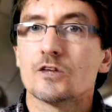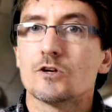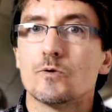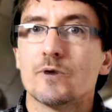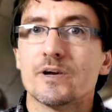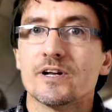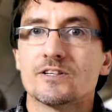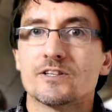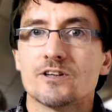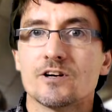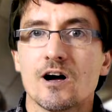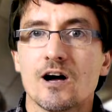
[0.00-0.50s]

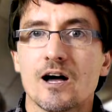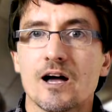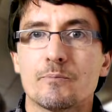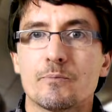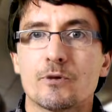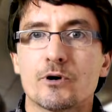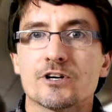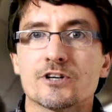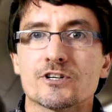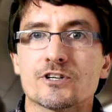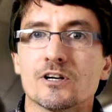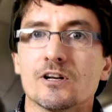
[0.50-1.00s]
red tyre
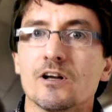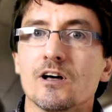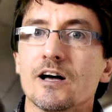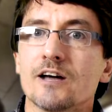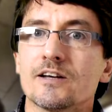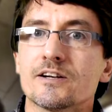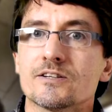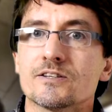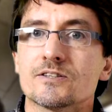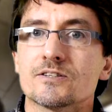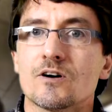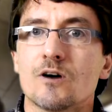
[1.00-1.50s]
pressure light
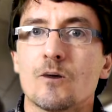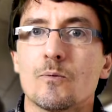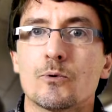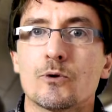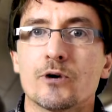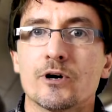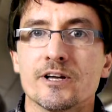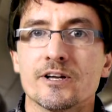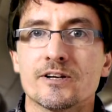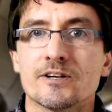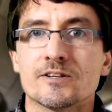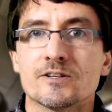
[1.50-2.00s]
is
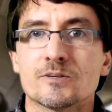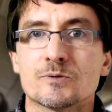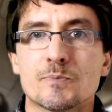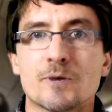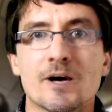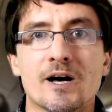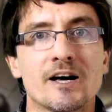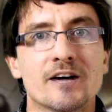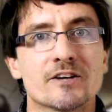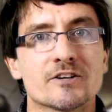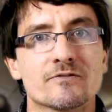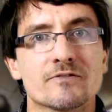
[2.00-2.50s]
operated as
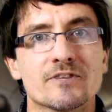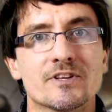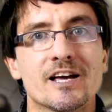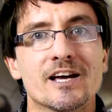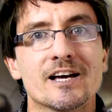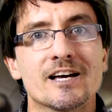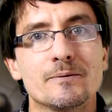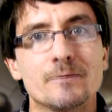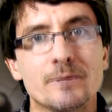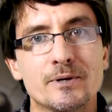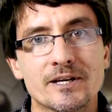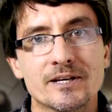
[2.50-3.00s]
part of the
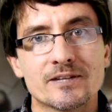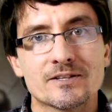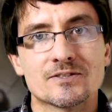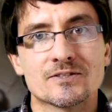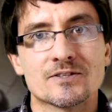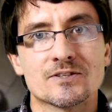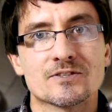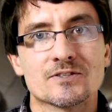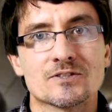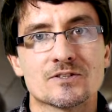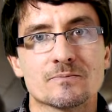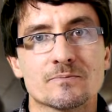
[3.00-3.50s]
ABS
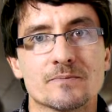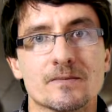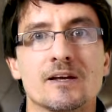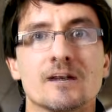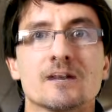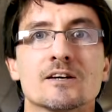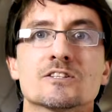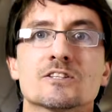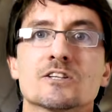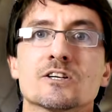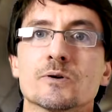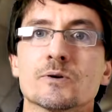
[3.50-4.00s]
system,
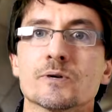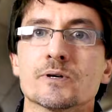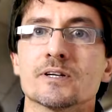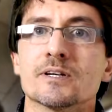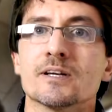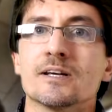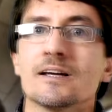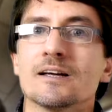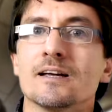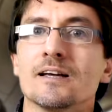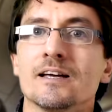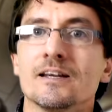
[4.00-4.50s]
so it
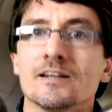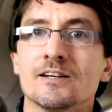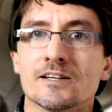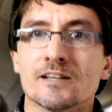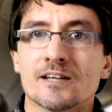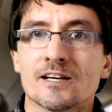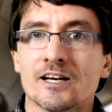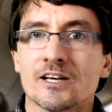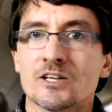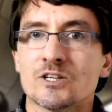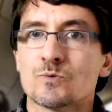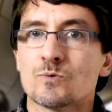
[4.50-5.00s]

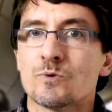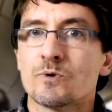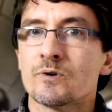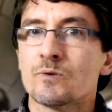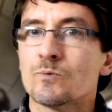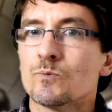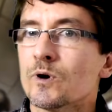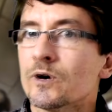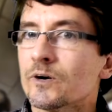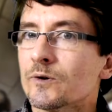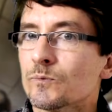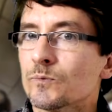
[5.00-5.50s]
indicates when
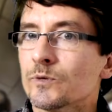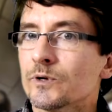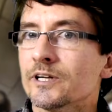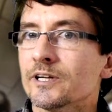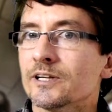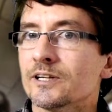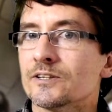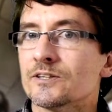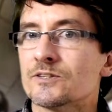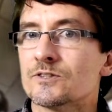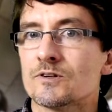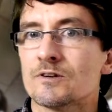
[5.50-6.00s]
one
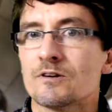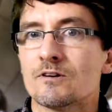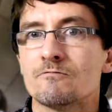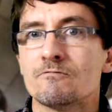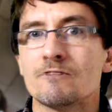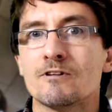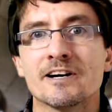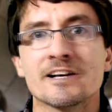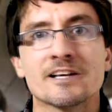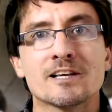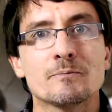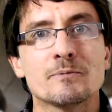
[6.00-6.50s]
wheel is
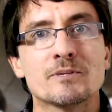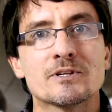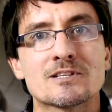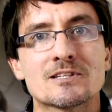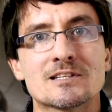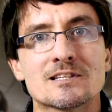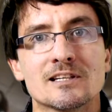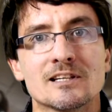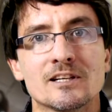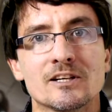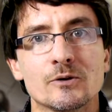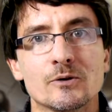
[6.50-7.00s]
running a bit
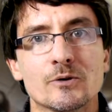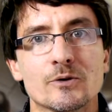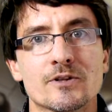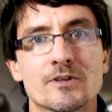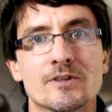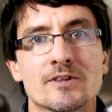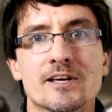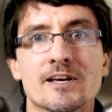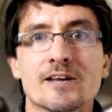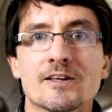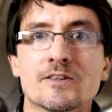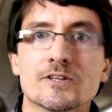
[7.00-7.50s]
faster than
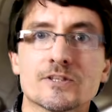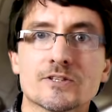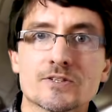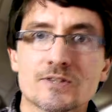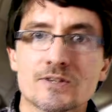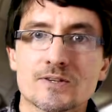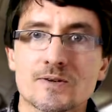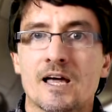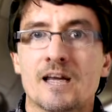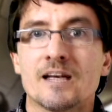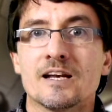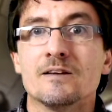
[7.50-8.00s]
the others.
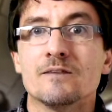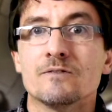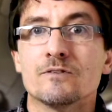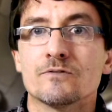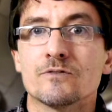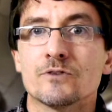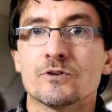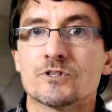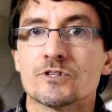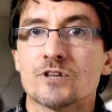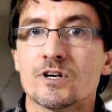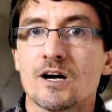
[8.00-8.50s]
And even if
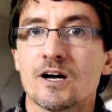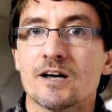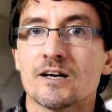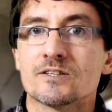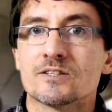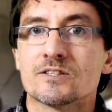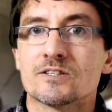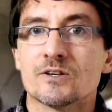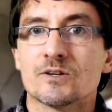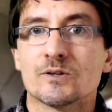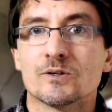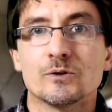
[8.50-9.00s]
your tyres
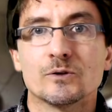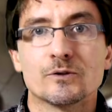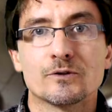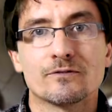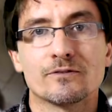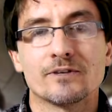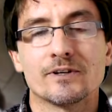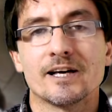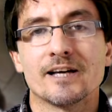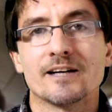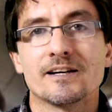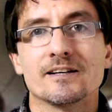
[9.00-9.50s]
don't look
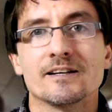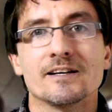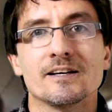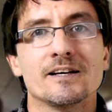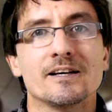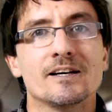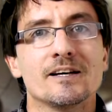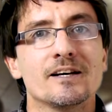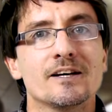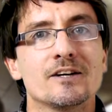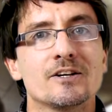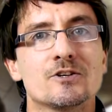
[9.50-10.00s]
flat,
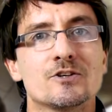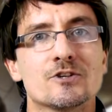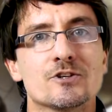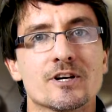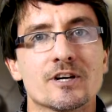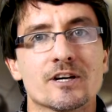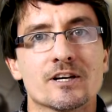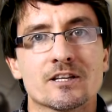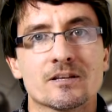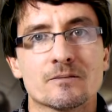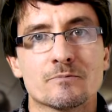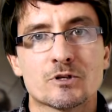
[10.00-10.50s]

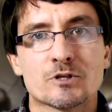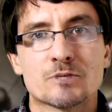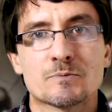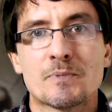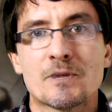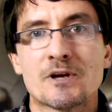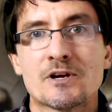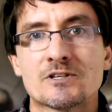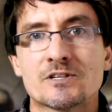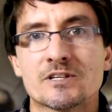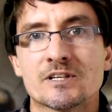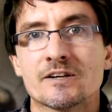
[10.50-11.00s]
check them,
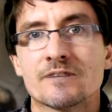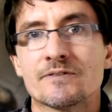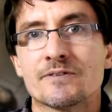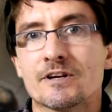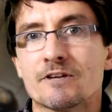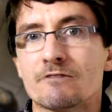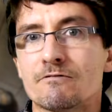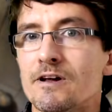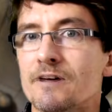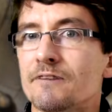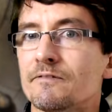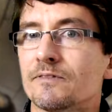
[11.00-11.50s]
especially if they're
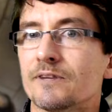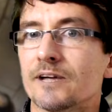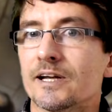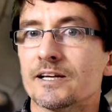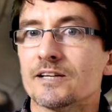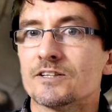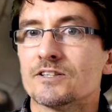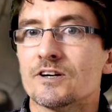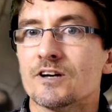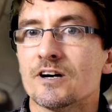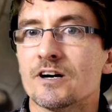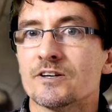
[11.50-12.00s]
run flat
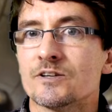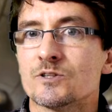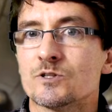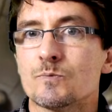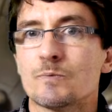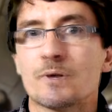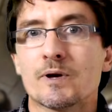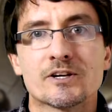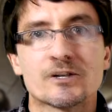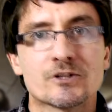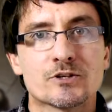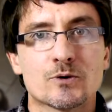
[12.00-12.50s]
tyres, to
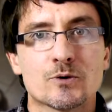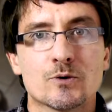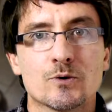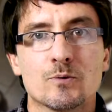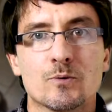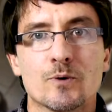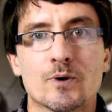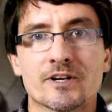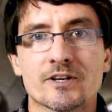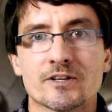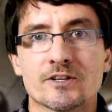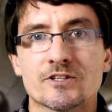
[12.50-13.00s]
make sure
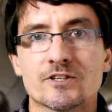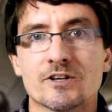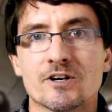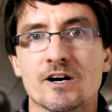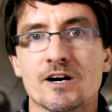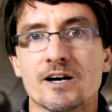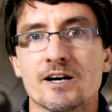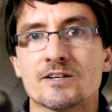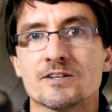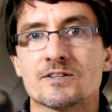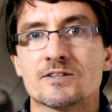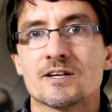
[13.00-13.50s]
one of the
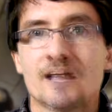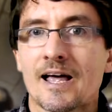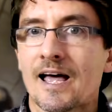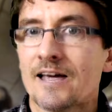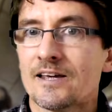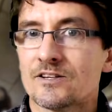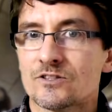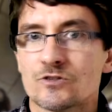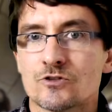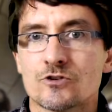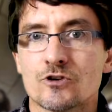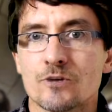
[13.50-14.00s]
tyres
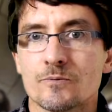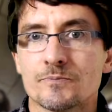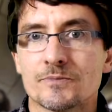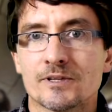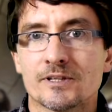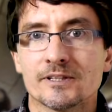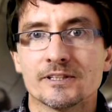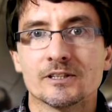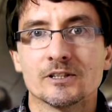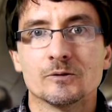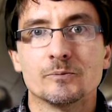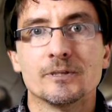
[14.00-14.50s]
hasn't dropped a
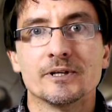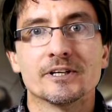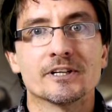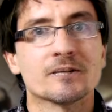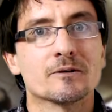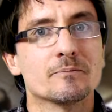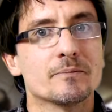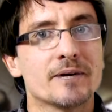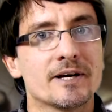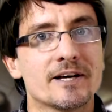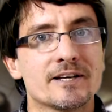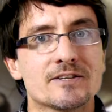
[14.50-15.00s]
little bit
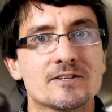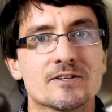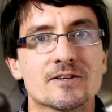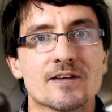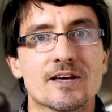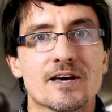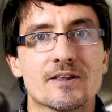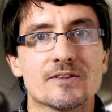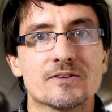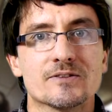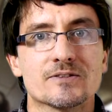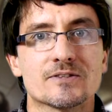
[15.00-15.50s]
compared to the
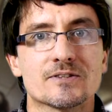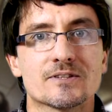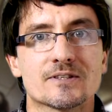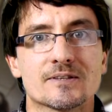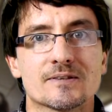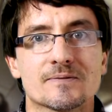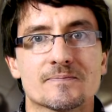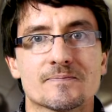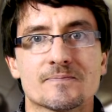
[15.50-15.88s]
others.